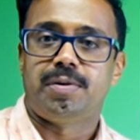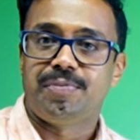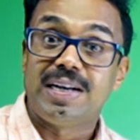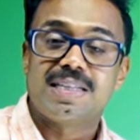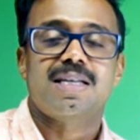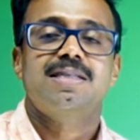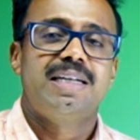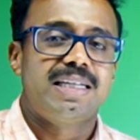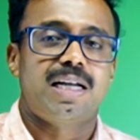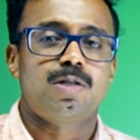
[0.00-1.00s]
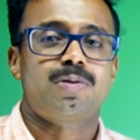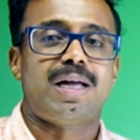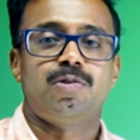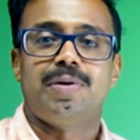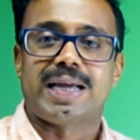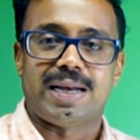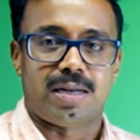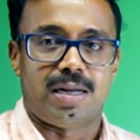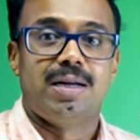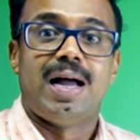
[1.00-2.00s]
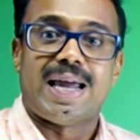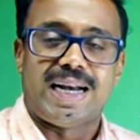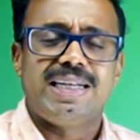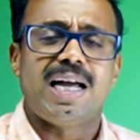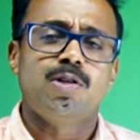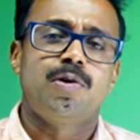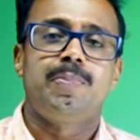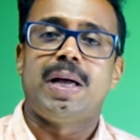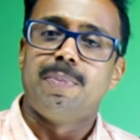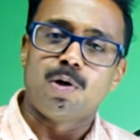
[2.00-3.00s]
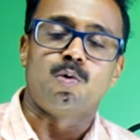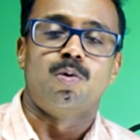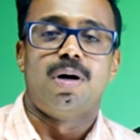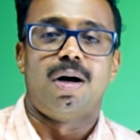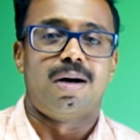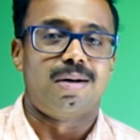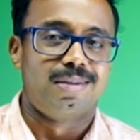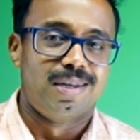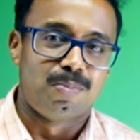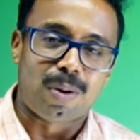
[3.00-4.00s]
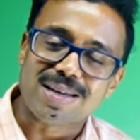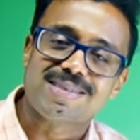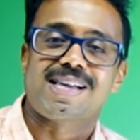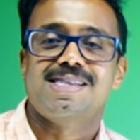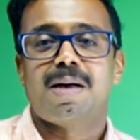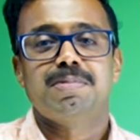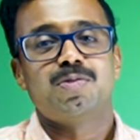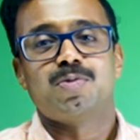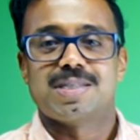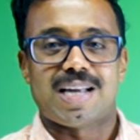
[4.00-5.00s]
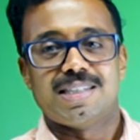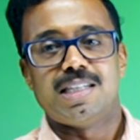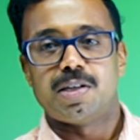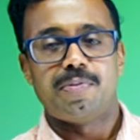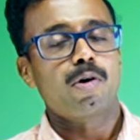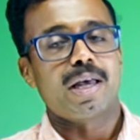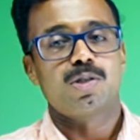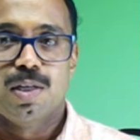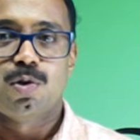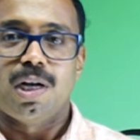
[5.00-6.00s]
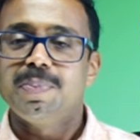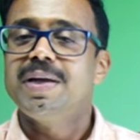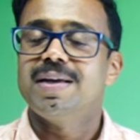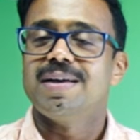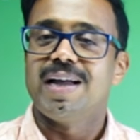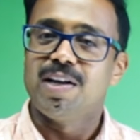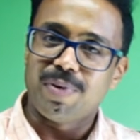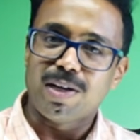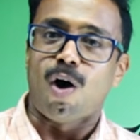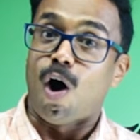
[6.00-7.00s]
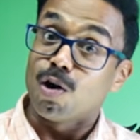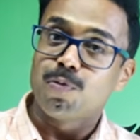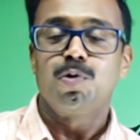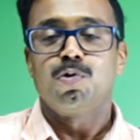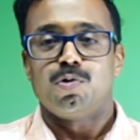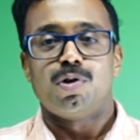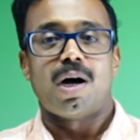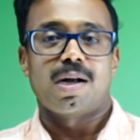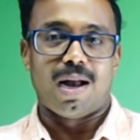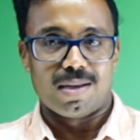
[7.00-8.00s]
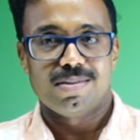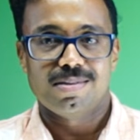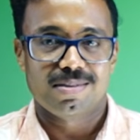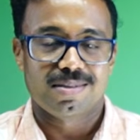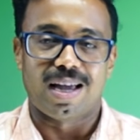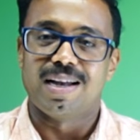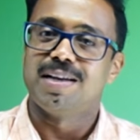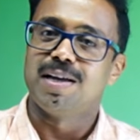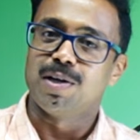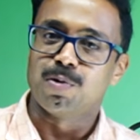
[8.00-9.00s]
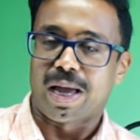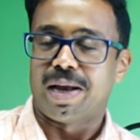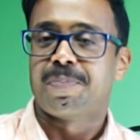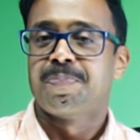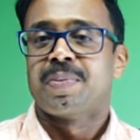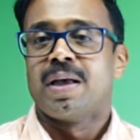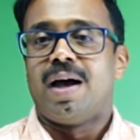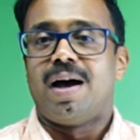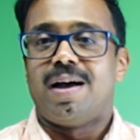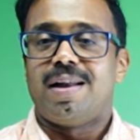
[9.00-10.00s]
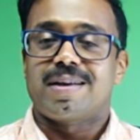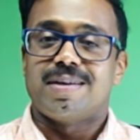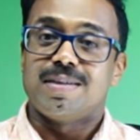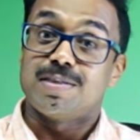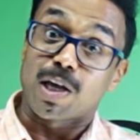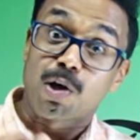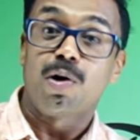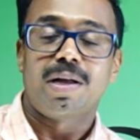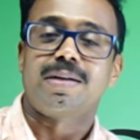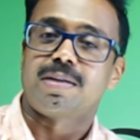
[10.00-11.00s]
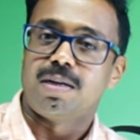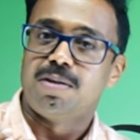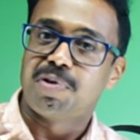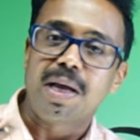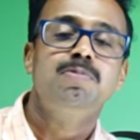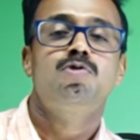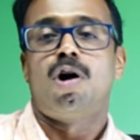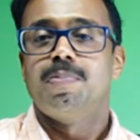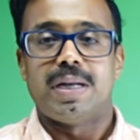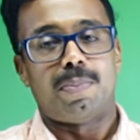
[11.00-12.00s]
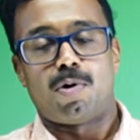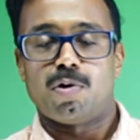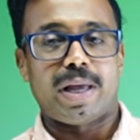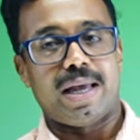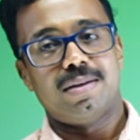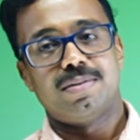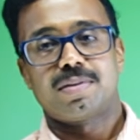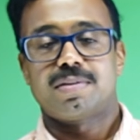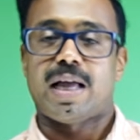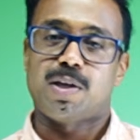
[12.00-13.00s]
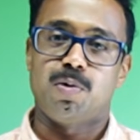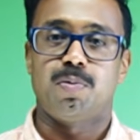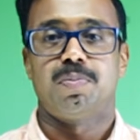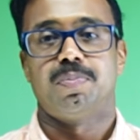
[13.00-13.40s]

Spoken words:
we'll discuss in detail so that you will get an idea, and you will be able to pass the exams in first chance itself. Okay, so let me invite all of you to our classes, and you can secure your dream job in abroad. Okay, thank you.